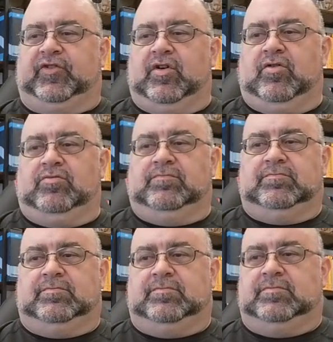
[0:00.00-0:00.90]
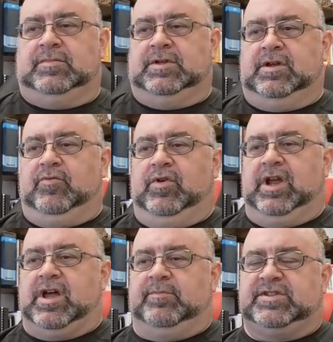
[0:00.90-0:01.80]
you understand how I
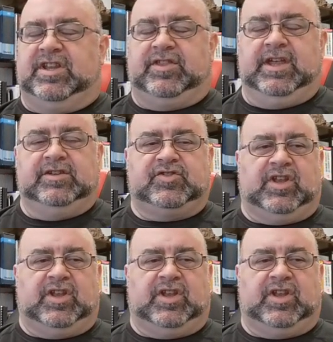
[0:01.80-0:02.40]
created this.